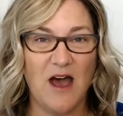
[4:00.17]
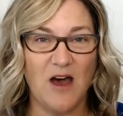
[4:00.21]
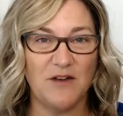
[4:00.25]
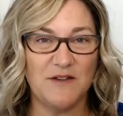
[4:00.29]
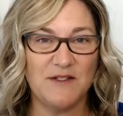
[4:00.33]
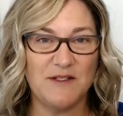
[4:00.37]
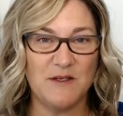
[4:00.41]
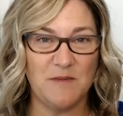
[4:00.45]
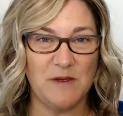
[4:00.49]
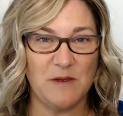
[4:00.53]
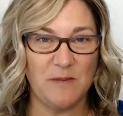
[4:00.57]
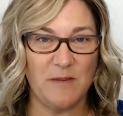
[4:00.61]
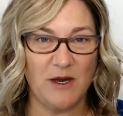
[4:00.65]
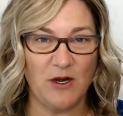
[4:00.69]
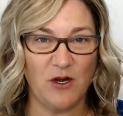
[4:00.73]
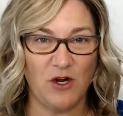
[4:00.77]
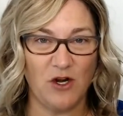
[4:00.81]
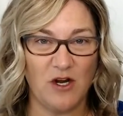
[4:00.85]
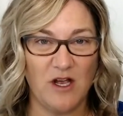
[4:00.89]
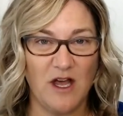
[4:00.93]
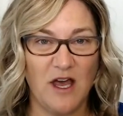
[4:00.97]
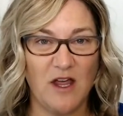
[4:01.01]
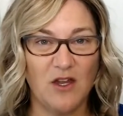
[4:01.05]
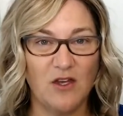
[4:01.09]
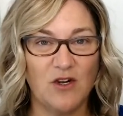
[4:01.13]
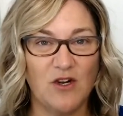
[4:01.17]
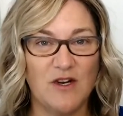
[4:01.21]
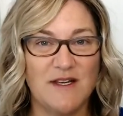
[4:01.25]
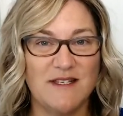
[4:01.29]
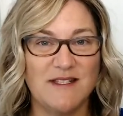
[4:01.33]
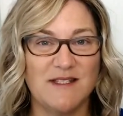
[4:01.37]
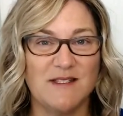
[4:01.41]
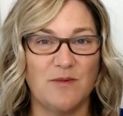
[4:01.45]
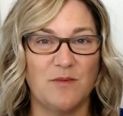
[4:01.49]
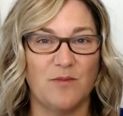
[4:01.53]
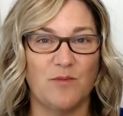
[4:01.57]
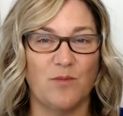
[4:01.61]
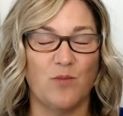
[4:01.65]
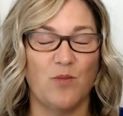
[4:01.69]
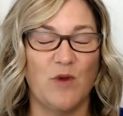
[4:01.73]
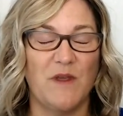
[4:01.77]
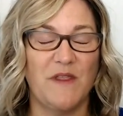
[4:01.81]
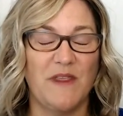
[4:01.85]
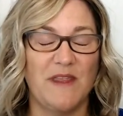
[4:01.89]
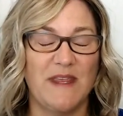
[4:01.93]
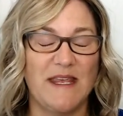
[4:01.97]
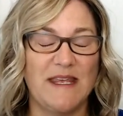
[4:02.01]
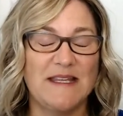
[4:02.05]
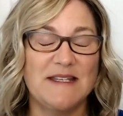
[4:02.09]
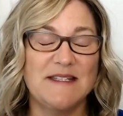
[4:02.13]
how to be better colorists
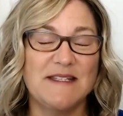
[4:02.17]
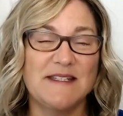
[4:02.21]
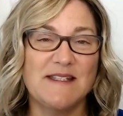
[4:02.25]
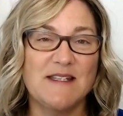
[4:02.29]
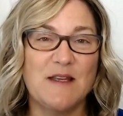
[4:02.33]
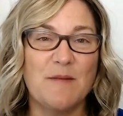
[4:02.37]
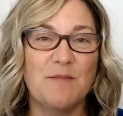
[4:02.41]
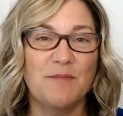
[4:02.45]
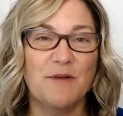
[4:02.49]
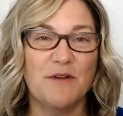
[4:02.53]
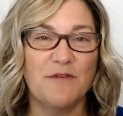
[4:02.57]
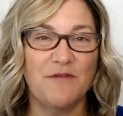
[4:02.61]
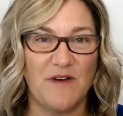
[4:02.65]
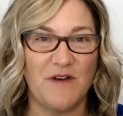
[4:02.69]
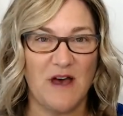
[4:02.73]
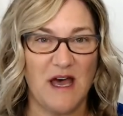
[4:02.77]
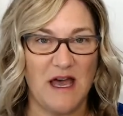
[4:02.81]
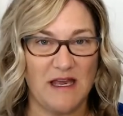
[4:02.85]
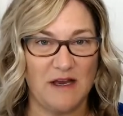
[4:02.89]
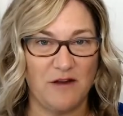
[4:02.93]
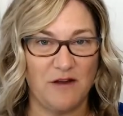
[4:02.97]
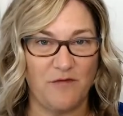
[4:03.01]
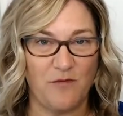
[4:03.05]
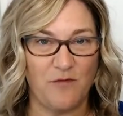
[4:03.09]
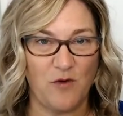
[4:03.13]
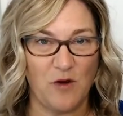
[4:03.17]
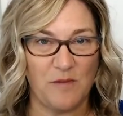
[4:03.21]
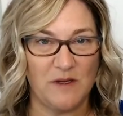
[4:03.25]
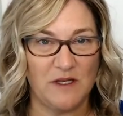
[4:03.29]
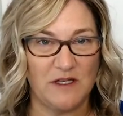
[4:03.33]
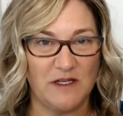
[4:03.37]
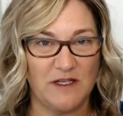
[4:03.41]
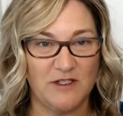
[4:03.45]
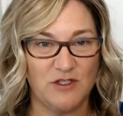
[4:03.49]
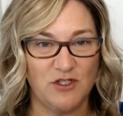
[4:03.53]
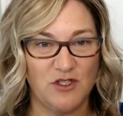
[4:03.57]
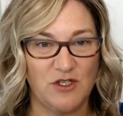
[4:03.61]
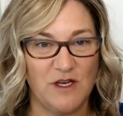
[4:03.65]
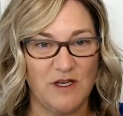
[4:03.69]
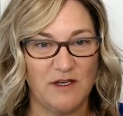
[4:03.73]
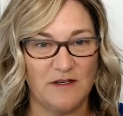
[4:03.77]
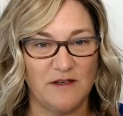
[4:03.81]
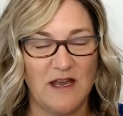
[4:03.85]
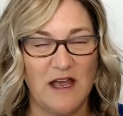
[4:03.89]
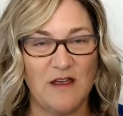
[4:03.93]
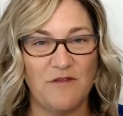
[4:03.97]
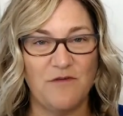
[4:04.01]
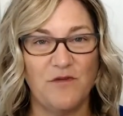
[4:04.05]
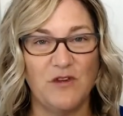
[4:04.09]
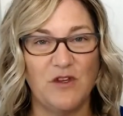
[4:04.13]
in simplifying
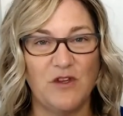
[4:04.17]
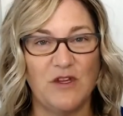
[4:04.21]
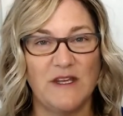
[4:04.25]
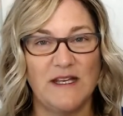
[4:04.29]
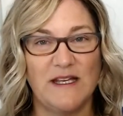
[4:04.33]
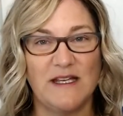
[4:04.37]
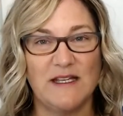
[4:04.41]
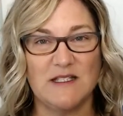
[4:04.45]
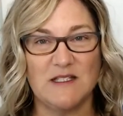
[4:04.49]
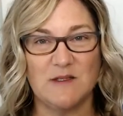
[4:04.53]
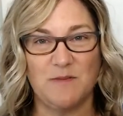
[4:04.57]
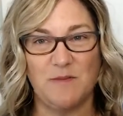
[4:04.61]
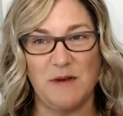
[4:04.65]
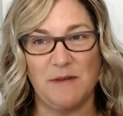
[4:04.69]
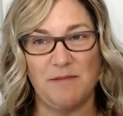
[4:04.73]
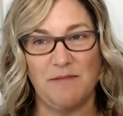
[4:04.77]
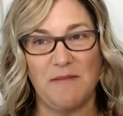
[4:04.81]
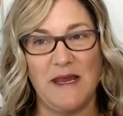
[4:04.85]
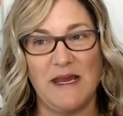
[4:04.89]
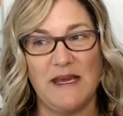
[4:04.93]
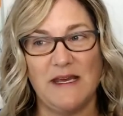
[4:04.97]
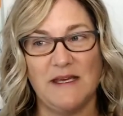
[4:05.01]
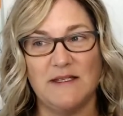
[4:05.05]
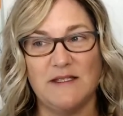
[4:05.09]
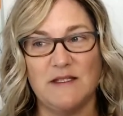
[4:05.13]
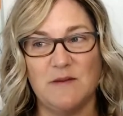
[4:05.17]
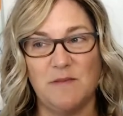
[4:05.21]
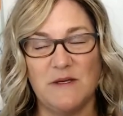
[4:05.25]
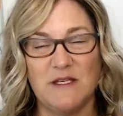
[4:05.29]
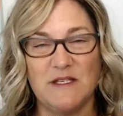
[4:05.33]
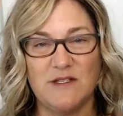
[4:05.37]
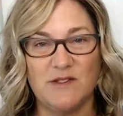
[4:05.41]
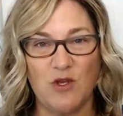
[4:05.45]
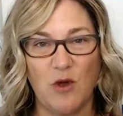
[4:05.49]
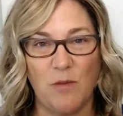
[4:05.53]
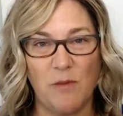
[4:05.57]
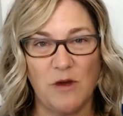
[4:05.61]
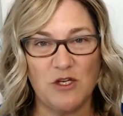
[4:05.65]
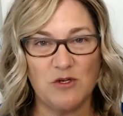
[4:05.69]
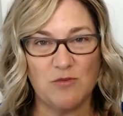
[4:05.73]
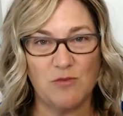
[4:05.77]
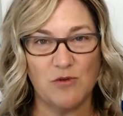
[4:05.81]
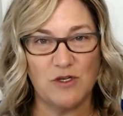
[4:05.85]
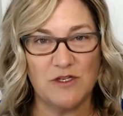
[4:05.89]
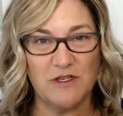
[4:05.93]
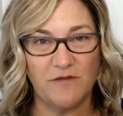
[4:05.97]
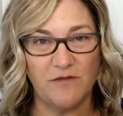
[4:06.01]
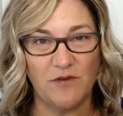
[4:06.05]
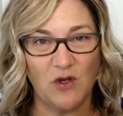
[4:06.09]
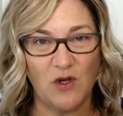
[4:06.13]
formulation. I feel like it's been made to be so much
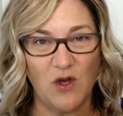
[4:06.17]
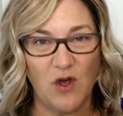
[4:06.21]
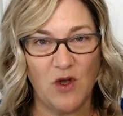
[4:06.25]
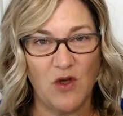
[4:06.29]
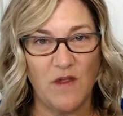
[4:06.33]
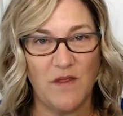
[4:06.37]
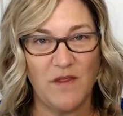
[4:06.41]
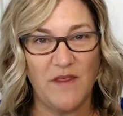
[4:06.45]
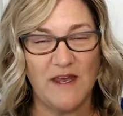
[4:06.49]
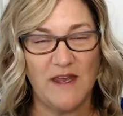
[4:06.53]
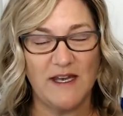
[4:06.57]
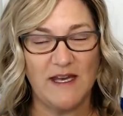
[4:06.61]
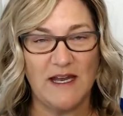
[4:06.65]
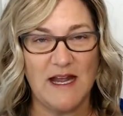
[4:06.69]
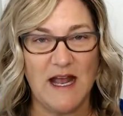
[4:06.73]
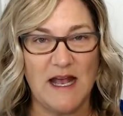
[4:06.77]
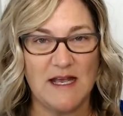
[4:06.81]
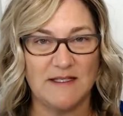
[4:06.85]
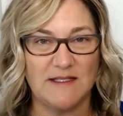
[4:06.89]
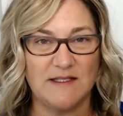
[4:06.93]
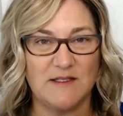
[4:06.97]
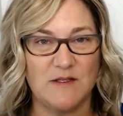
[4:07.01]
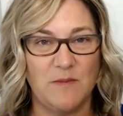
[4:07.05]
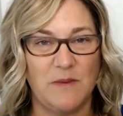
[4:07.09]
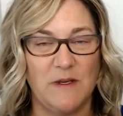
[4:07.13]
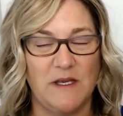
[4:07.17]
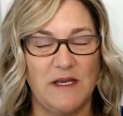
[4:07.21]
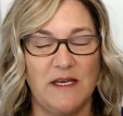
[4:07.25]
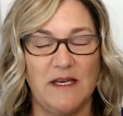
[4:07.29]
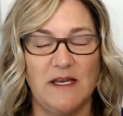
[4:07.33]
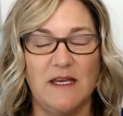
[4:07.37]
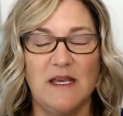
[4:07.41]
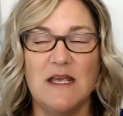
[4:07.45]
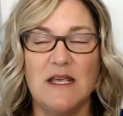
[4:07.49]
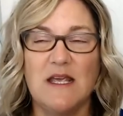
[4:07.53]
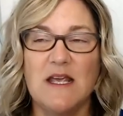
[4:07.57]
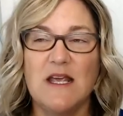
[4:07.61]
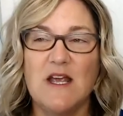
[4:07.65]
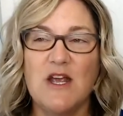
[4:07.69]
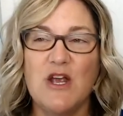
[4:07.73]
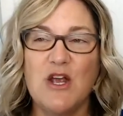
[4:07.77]
more difficult than it has to be.